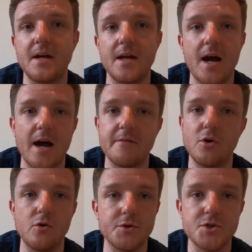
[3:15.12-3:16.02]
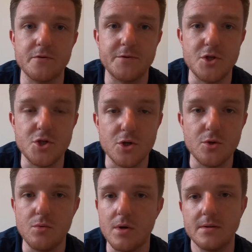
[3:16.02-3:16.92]
I haven't got all the stuff to
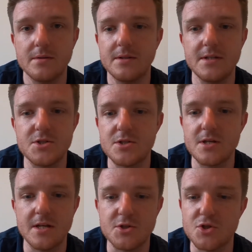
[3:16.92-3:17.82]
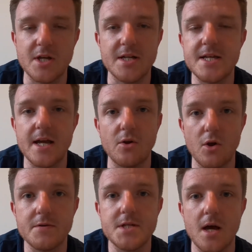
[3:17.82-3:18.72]
do, and it's just going to take a lot
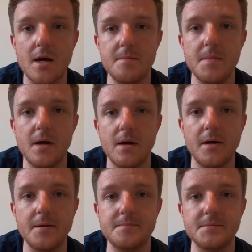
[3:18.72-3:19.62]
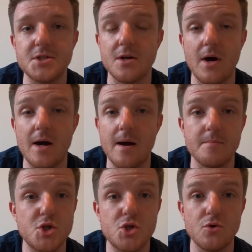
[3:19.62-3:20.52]
of time. So I'm
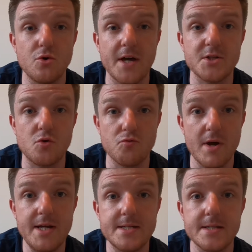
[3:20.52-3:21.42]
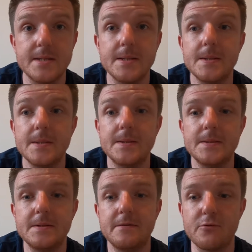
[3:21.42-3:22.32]
sure that's great
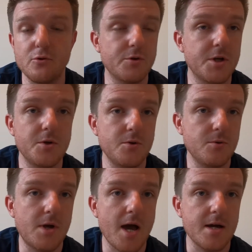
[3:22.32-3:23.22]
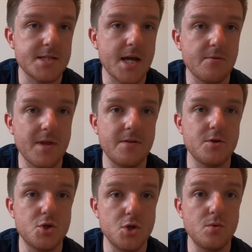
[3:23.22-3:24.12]
for all you guys out there
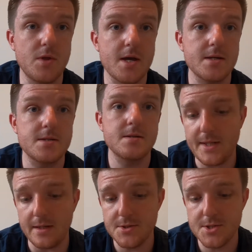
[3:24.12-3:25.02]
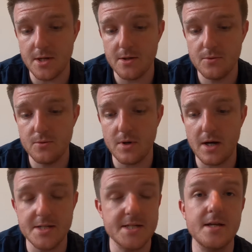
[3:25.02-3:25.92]
that do that. So
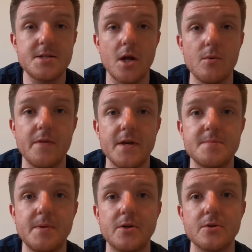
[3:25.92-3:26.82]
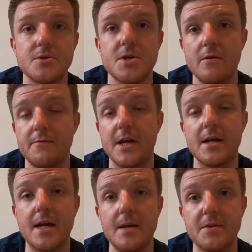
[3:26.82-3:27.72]
I decided to go with this because hopefully going
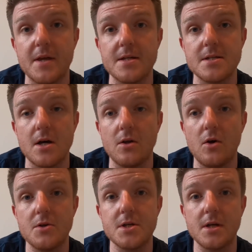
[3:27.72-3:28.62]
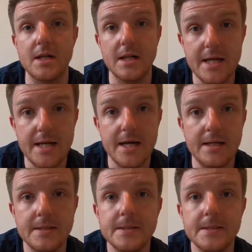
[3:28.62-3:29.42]
to keep things a lot cleaner